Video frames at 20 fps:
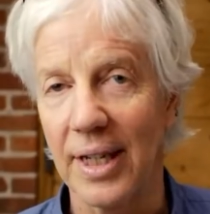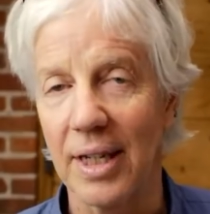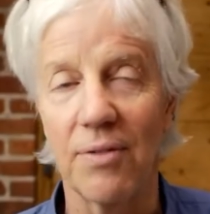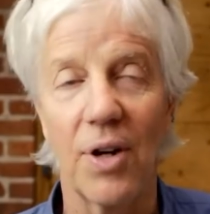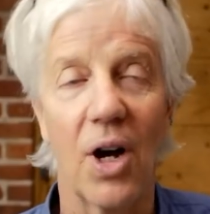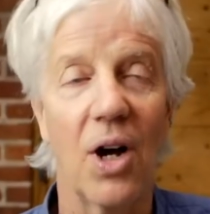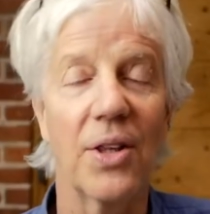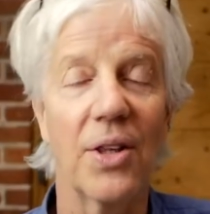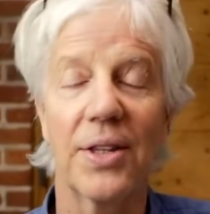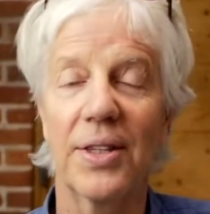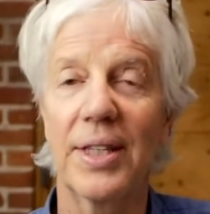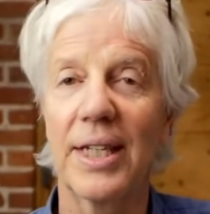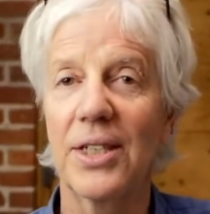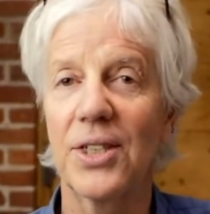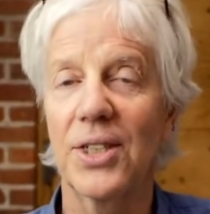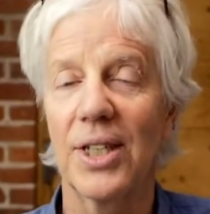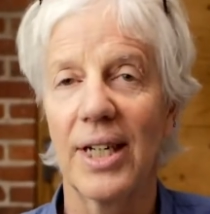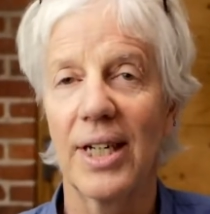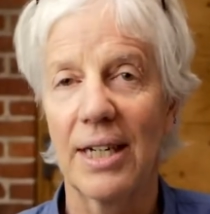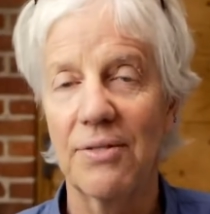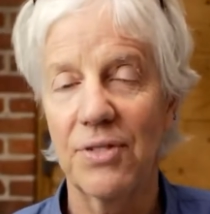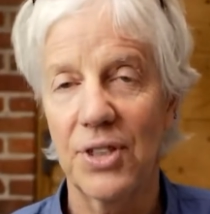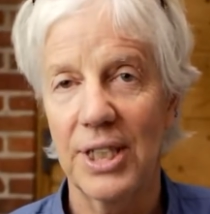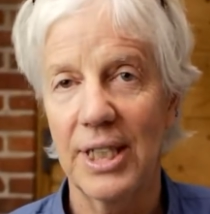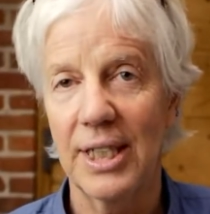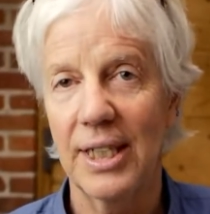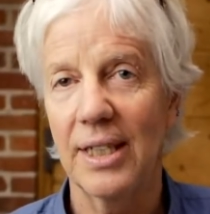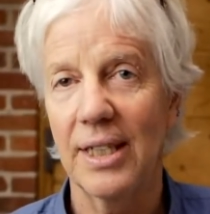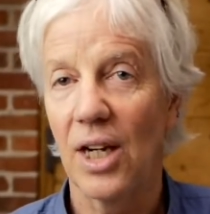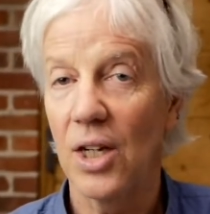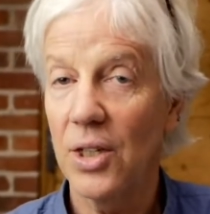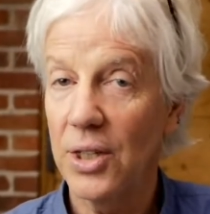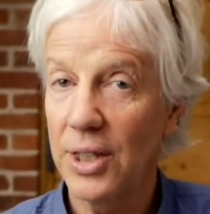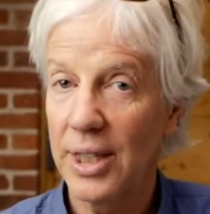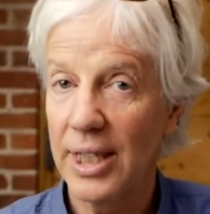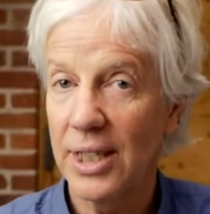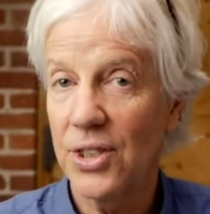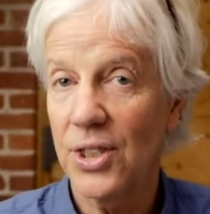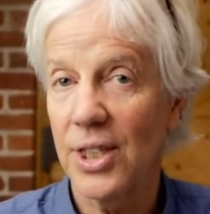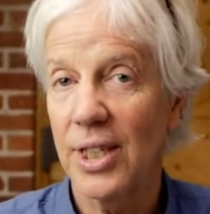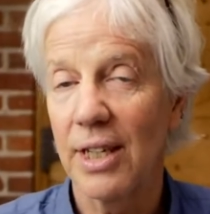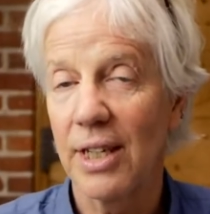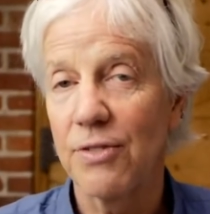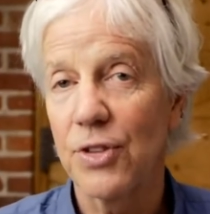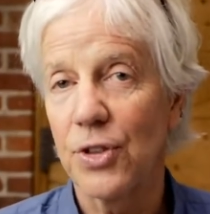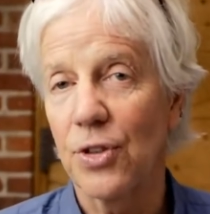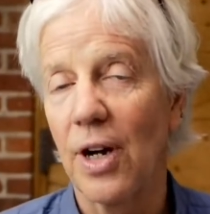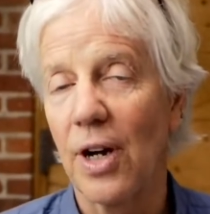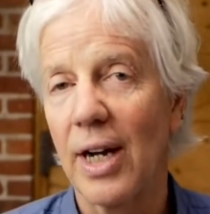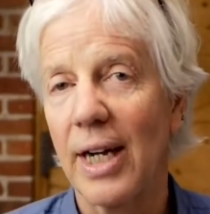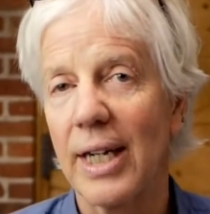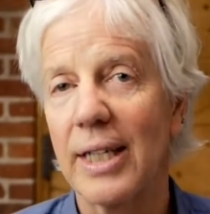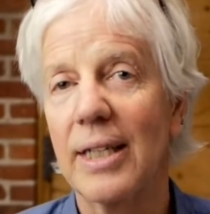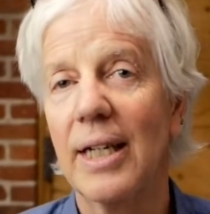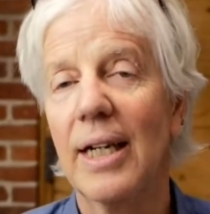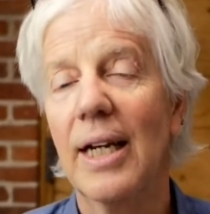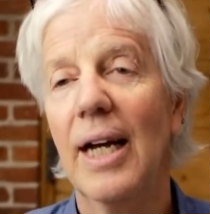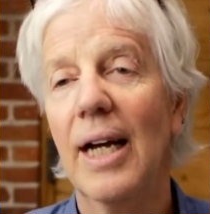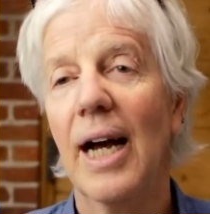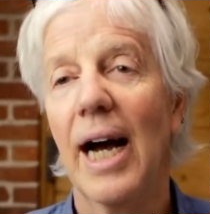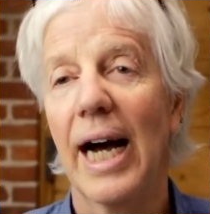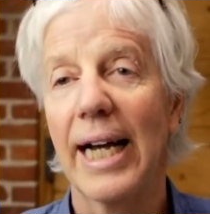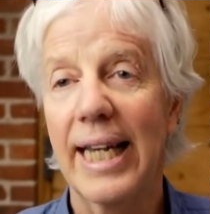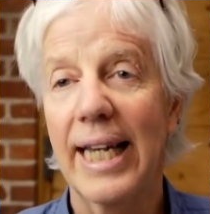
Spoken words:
of all the things that I've seen, all the things that I've tried, I